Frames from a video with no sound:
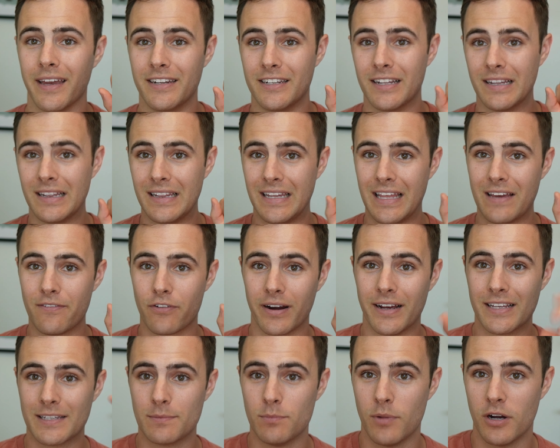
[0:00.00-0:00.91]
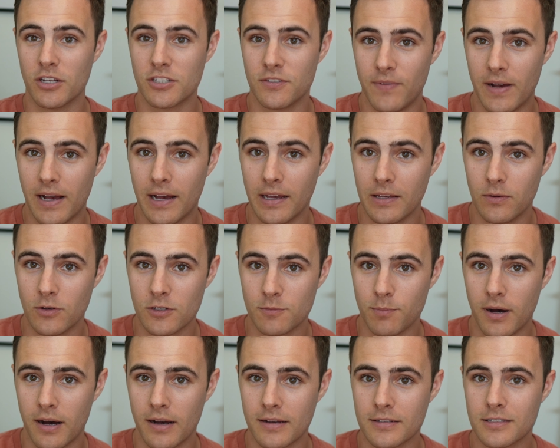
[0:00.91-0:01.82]
and deliver as much value as
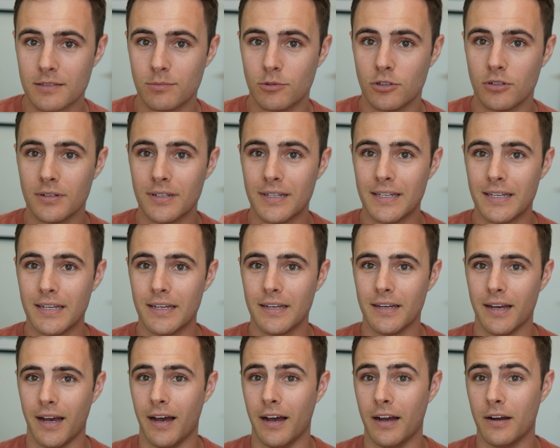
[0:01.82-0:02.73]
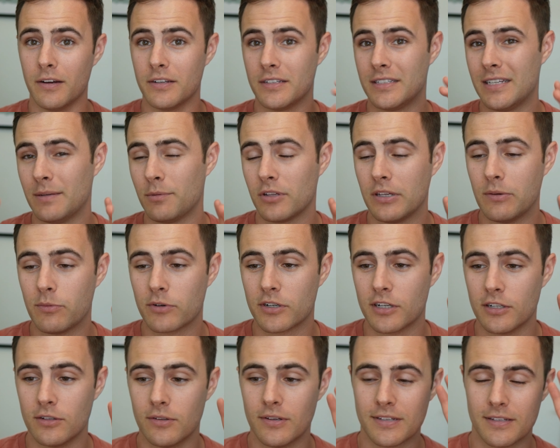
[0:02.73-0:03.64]
possible. Typically, we're
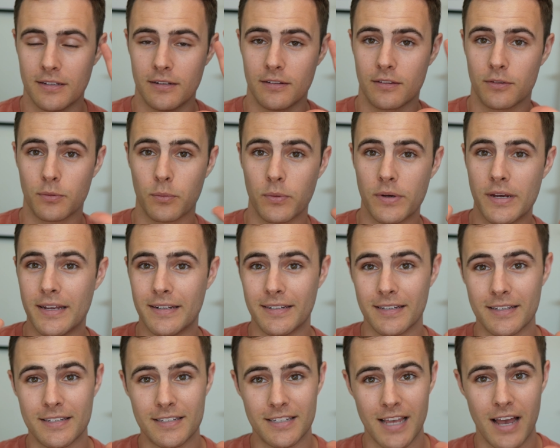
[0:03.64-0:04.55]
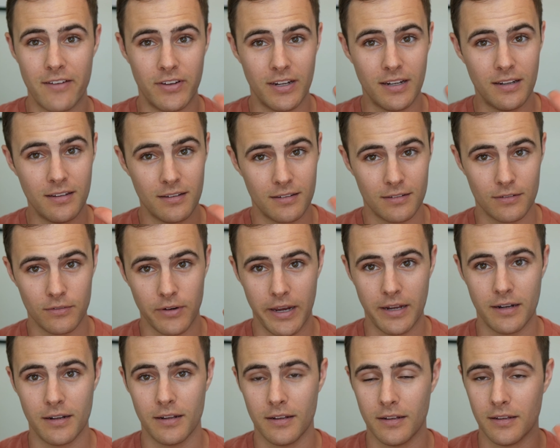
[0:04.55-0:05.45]
gonna do this in 3 to 7,
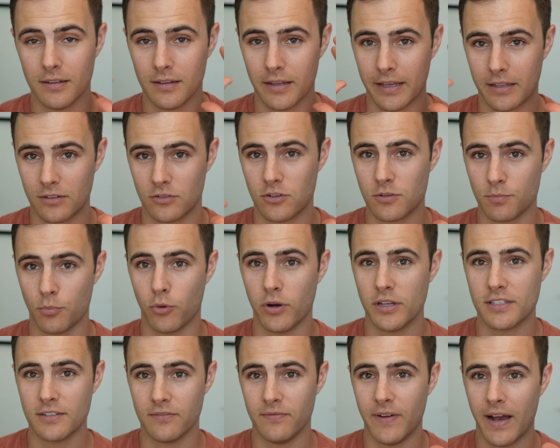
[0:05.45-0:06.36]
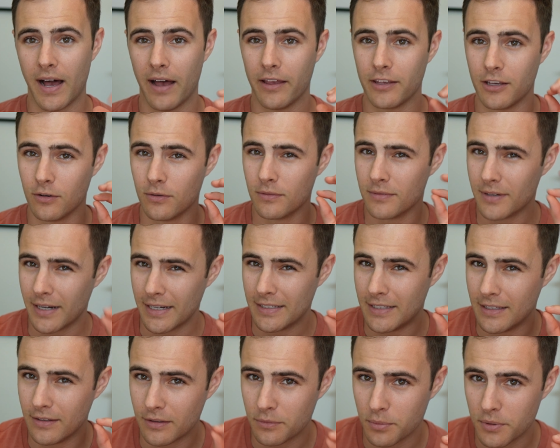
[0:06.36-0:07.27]
right? Like just points of value,
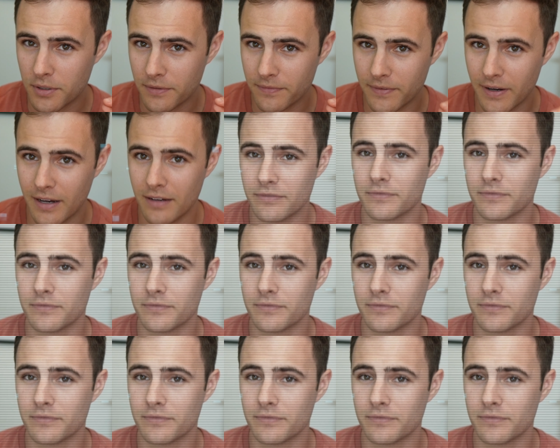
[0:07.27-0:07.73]
ideally 3 to 5.